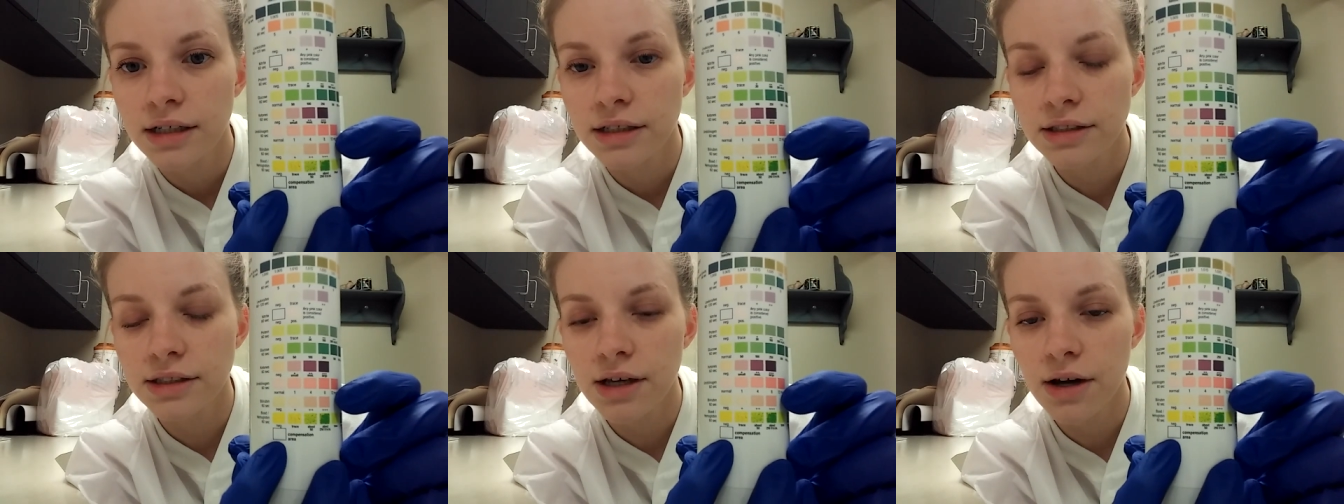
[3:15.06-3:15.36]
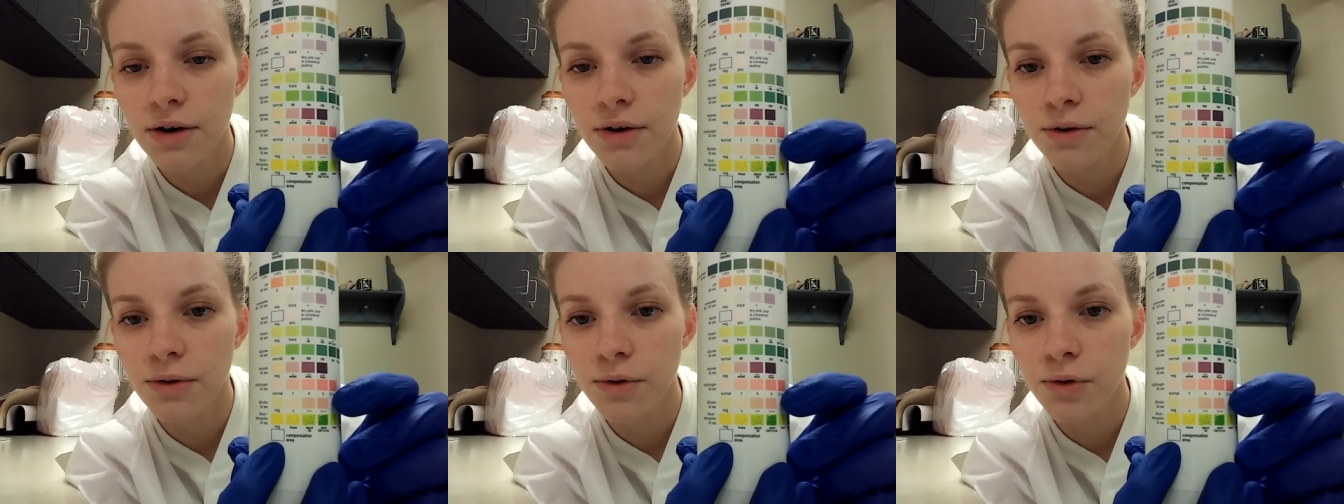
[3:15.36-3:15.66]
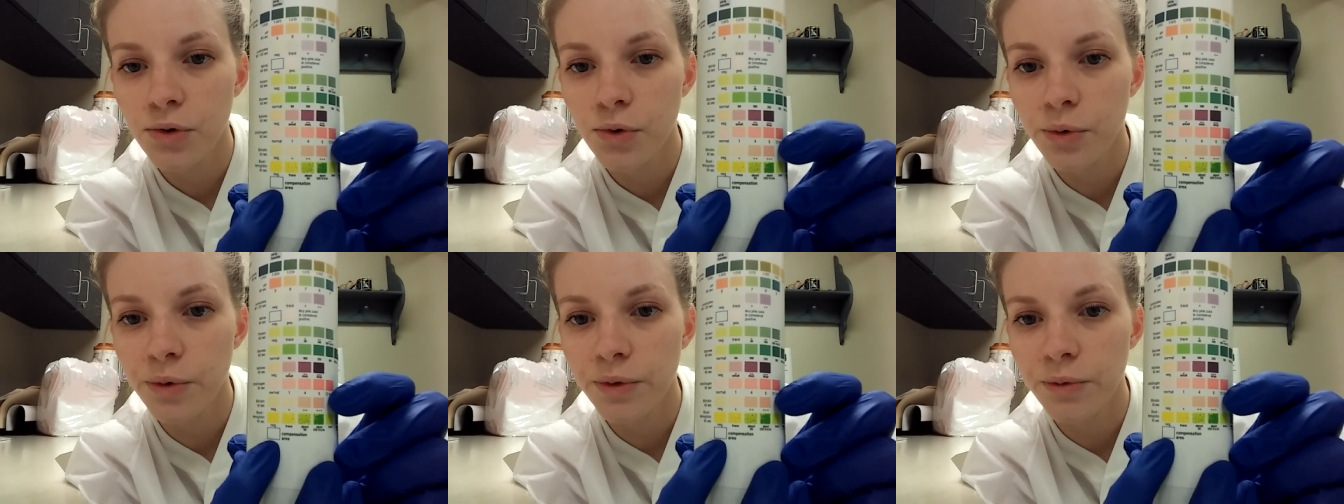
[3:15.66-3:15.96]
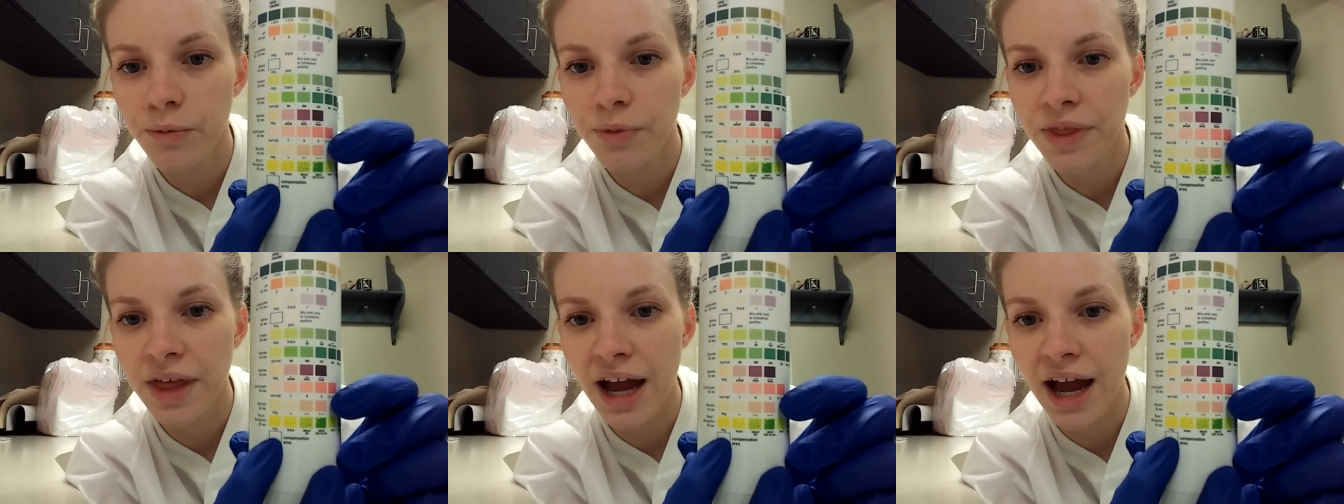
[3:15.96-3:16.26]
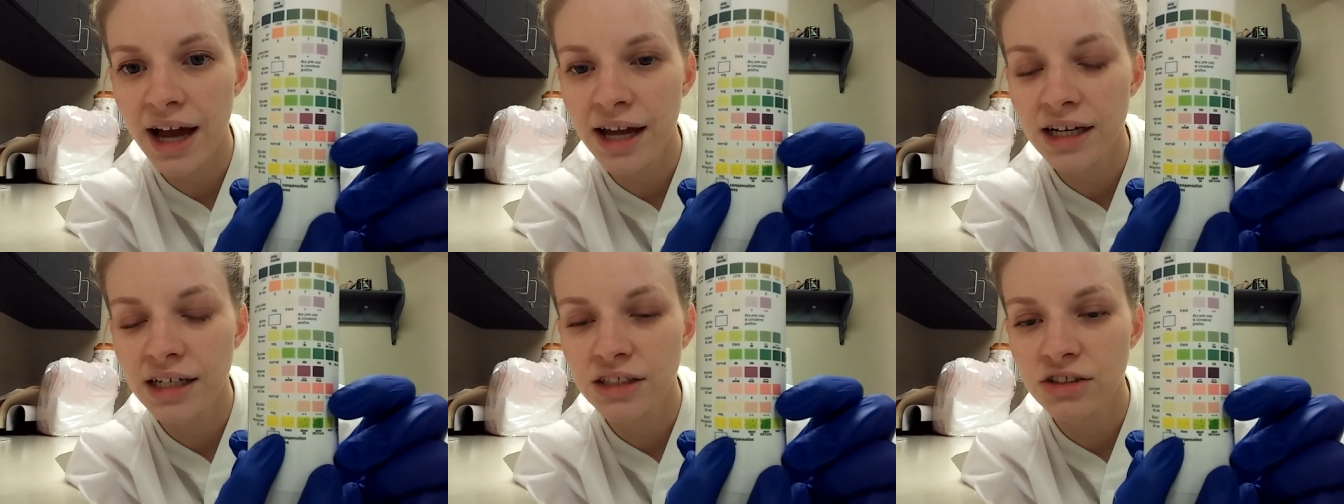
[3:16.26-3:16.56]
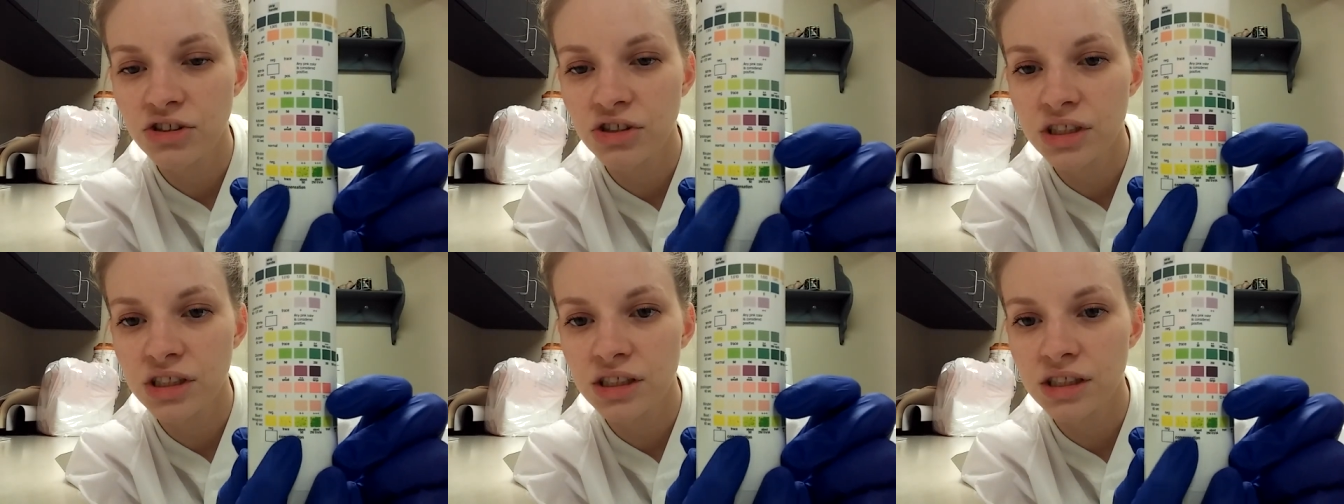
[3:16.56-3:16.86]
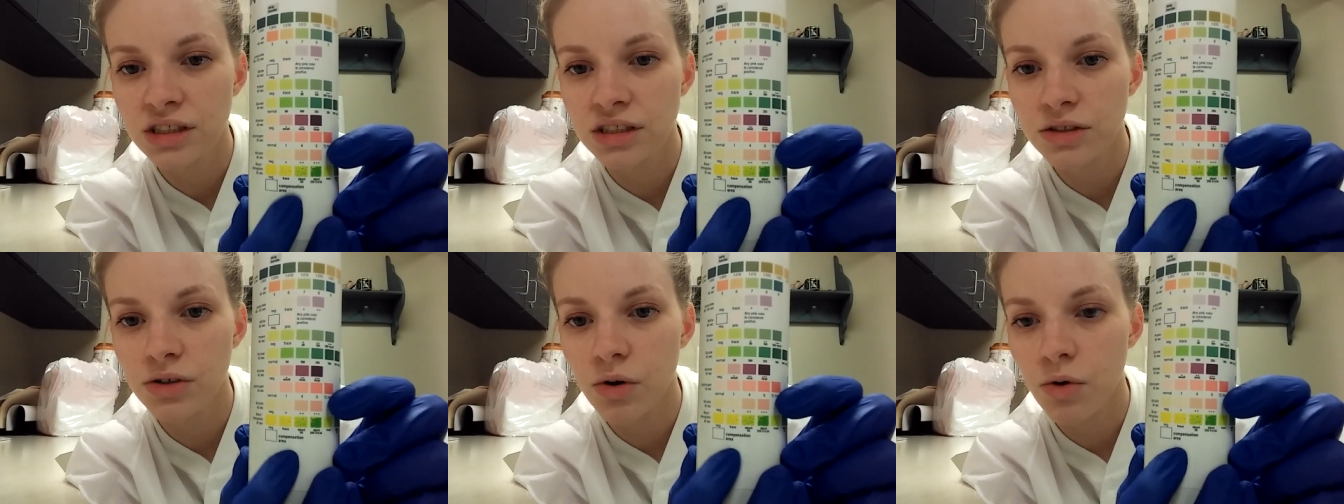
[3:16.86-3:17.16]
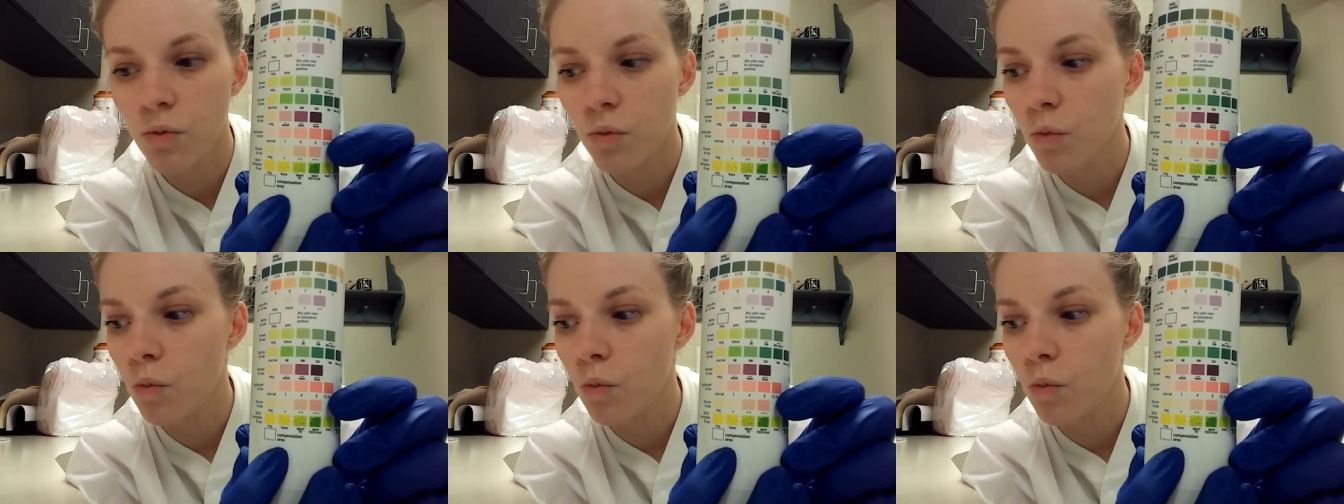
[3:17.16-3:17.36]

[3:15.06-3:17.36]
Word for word: So that is just